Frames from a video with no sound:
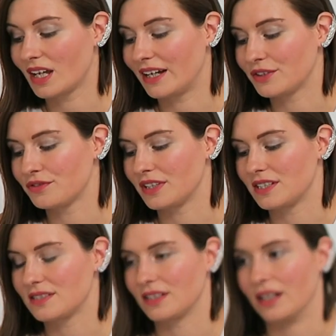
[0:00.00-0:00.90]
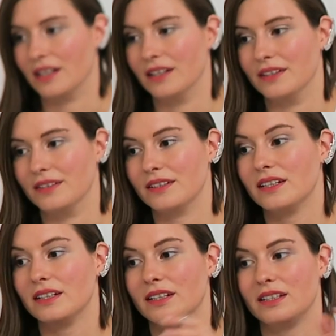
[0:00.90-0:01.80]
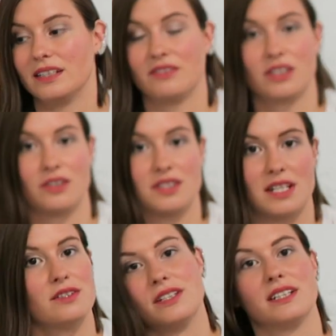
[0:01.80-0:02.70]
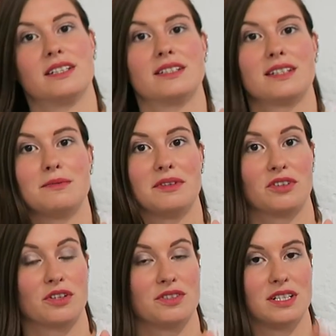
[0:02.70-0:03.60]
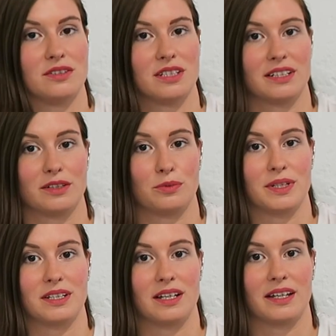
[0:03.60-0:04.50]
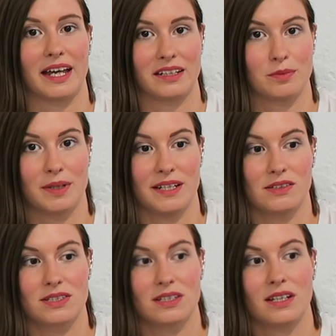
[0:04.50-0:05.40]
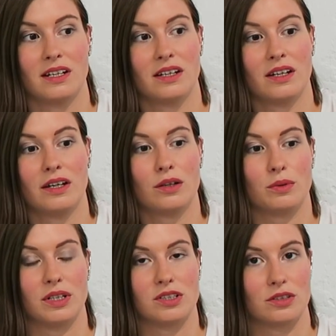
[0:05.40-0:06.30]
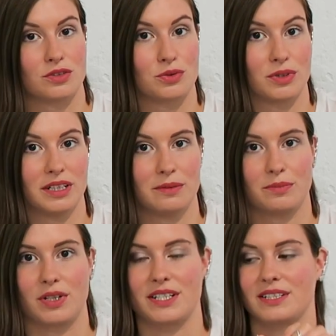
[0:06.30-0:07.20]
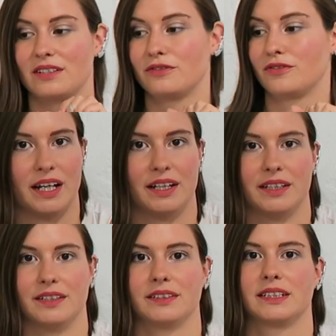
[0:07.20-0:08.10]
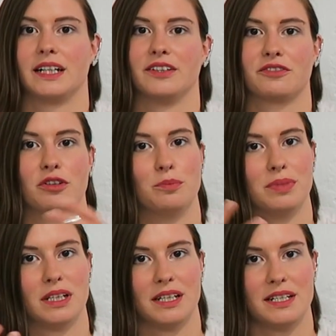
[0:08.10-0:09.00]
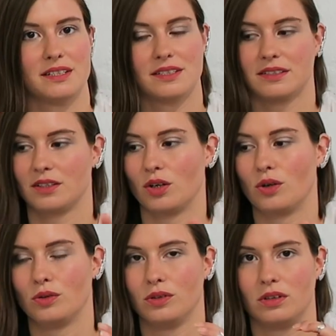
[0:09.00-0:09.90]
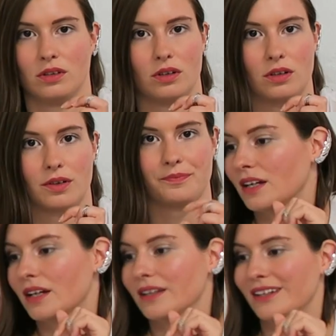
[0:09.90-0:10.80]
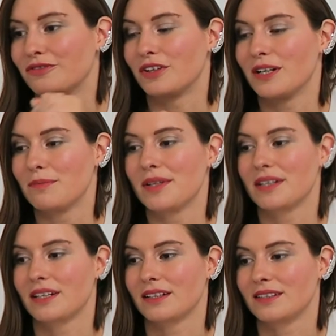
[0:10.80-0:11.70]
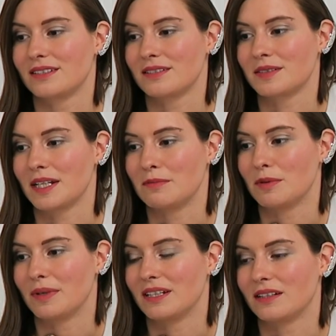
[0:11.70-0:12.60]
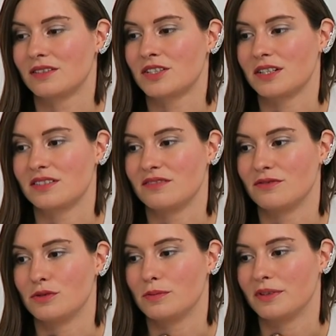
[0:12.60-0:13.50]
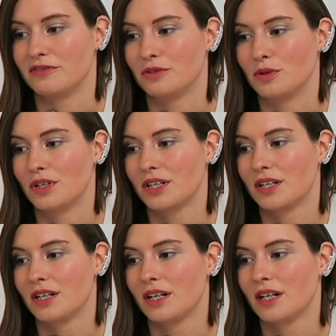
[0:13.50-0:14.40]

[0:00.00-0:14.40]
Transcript: outfits, and he even continued it, this time he even continued it with a headpiece, which looks really impressive and kind of completes the whole look. Now for him, it's the same a bit as Jason Wu before.